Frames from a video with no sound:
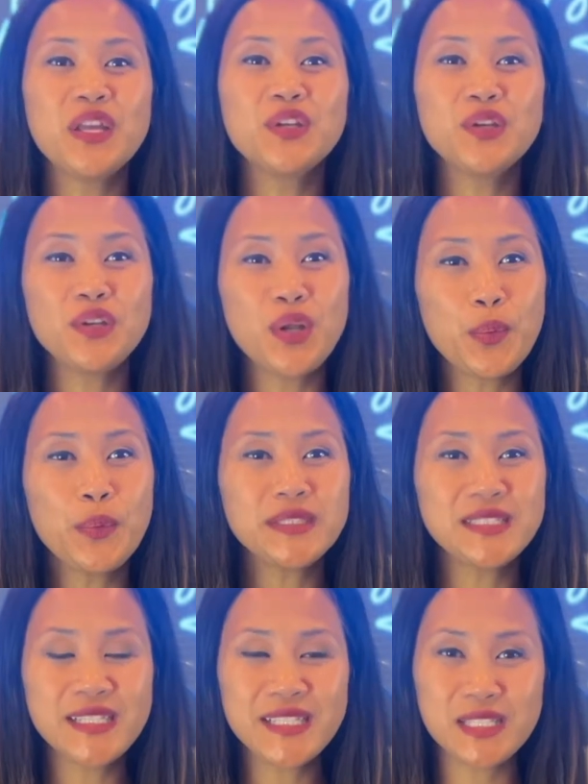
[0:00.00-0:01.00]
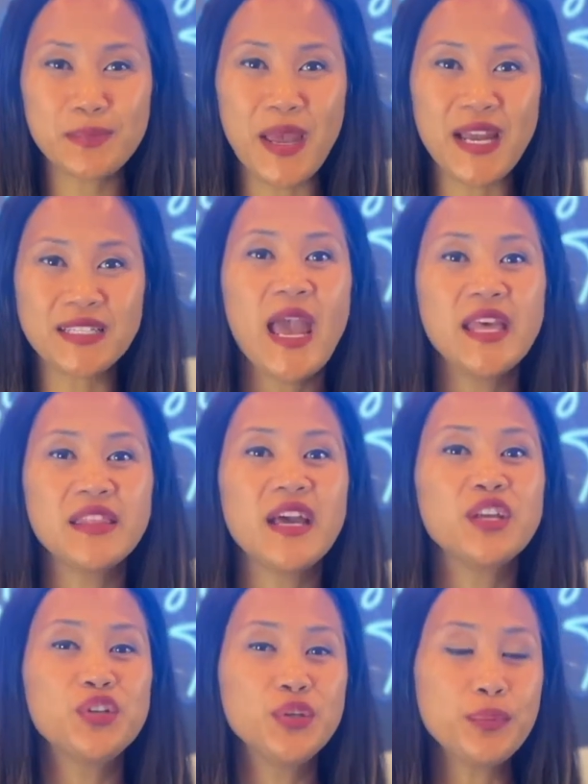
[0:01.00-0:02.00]
you know what to expect and
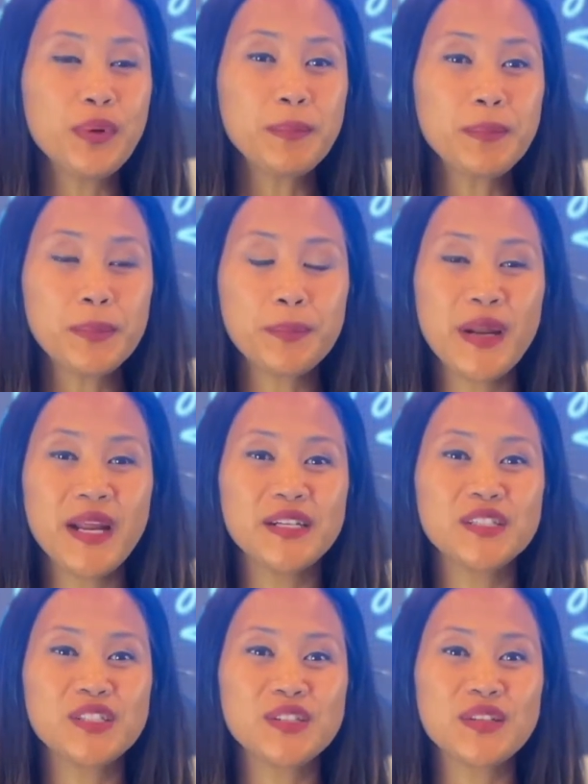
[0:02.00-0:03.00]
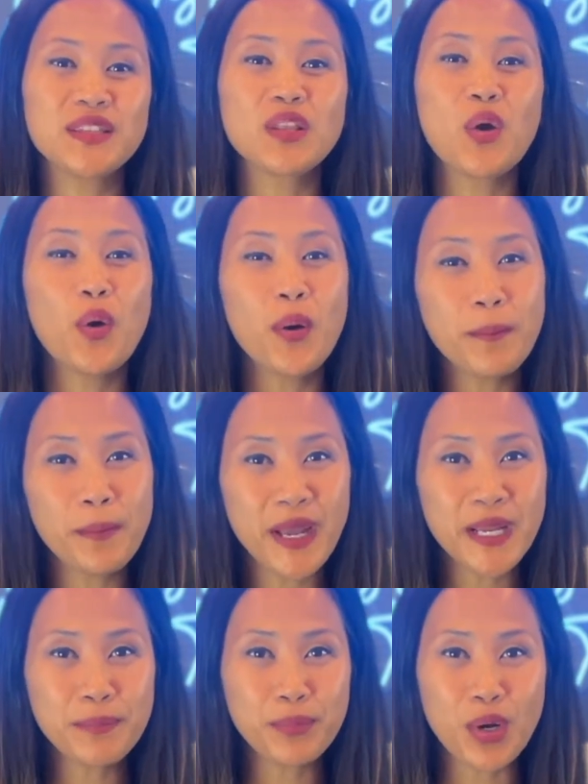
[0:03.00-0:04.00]
that you are prepared so that the home
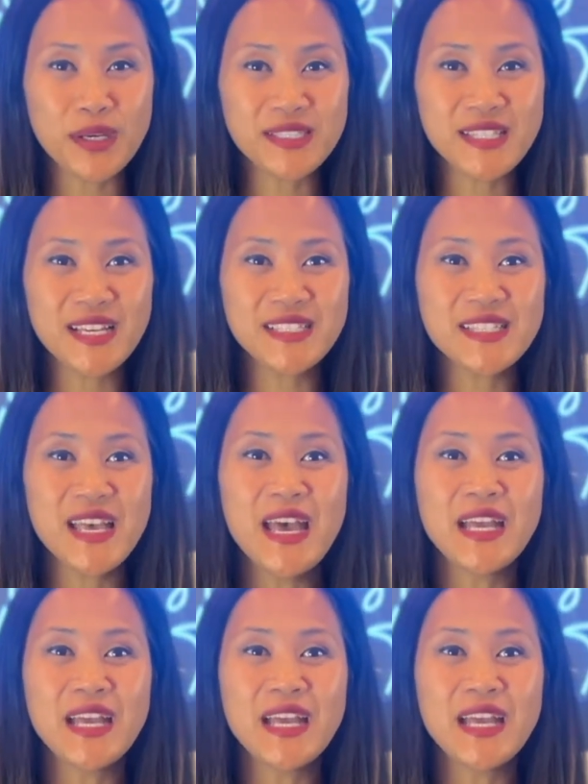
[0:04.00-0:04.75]
buying process